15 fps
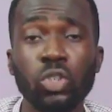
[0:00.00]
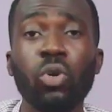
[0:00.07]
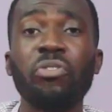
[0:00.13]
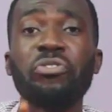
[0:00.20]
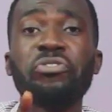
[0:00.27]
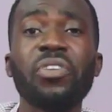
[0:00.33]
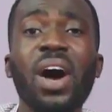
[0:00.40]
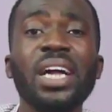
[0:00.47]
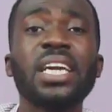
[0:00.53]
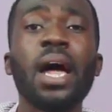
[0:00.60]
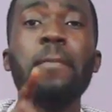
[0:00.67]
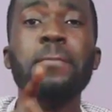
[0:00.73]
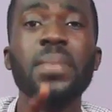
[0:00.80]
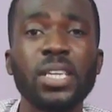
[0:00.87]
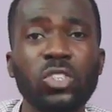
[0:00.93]
Your
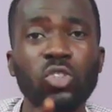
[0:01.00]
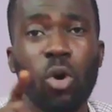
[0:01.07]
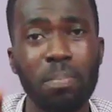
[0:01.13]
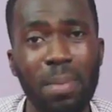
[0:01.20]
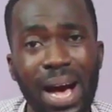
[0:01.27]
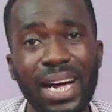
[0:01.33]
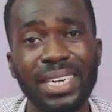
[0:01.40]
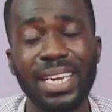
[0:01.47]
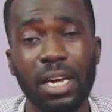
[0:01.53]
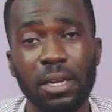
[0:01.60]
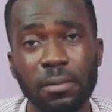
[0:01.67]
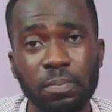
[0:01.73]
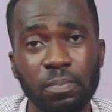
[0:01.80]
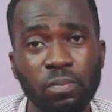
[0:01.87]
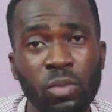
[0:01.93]
father met your mother.
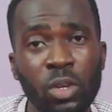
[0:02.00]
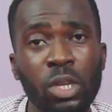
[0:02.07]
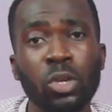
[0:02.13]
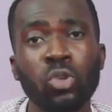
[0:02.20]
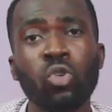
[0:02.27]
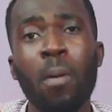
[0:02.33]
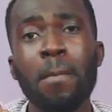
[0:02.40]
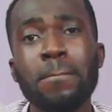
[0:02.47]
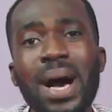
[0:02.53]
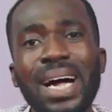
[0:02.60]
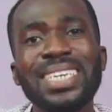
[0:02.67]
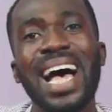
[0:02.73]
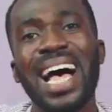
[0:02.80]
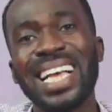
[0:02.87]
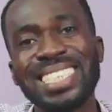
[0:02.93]
Your
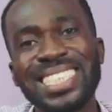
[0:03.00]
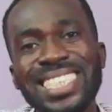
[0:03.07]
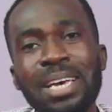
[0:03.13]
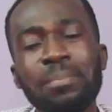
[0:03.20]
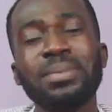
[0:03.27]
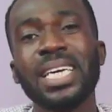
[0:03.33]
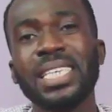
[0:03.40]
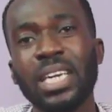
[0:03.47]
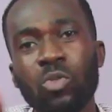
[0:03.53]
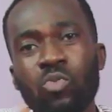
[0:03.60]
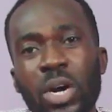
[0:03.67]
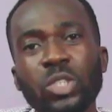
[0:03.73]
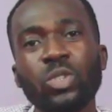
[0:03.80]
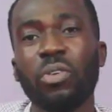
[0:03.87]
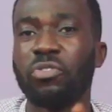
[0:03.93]
mother accepted the
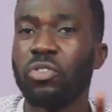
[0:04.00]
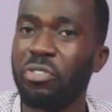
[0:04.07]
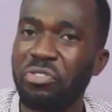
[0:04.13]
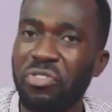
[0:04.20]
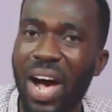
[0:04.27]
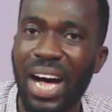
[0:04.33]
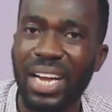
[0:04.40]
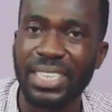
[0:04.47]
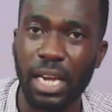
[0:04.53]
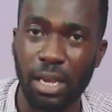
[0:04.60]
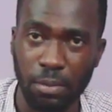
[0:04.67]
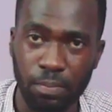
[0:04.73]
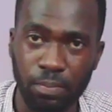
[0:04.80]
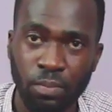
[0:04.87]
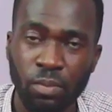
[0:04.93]
words of your father,
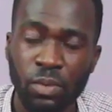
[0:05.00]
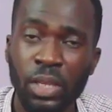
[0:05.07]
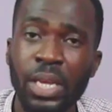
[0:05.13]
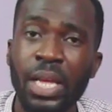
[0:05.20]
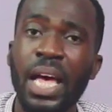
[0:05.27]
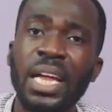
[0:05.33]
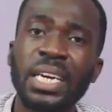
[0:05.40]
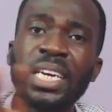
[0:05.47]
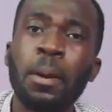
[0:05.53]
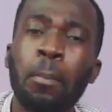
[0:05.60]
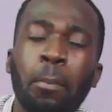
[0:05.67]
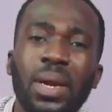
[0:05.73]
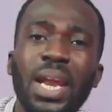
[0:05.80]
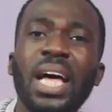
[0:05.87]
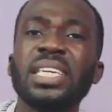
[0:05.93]
and they
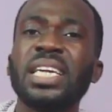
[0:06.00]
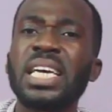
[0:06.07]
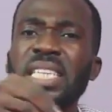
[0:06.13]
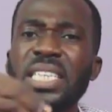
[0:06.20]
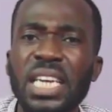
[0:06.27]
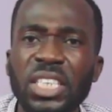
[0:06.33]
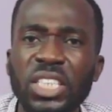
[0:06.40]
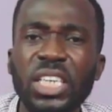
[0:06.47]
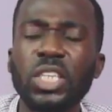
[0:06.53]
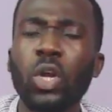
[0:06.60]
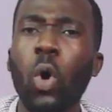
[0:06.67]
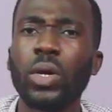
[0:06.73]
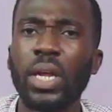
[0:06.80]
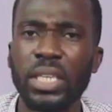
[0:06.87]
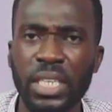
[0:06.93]
planned and they
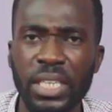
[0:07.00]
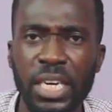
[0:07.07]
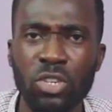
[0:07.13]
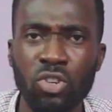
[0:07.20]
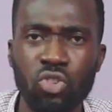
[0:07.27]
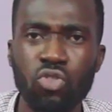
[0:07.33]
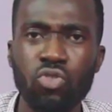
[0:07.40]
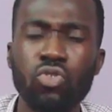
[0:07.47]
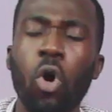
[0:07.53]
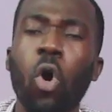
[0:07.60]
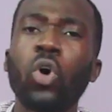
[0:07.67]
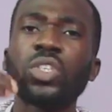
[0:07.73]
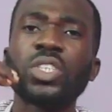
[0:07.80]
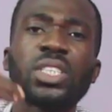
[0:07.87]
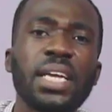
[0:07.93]
did all that they can do.
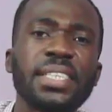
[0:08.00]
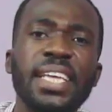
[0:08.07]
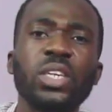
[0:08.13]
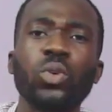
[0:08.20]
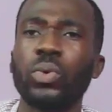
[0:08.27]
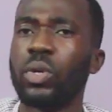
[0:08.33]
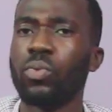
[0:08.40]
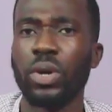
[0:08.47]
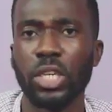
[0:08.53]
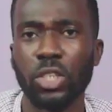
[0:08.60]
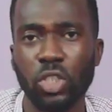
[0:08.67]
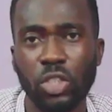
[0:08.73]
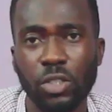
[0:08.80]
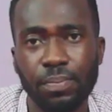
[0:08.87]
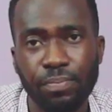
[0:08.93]
All started with
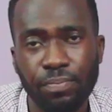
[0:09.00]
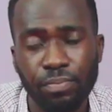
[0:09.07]
words.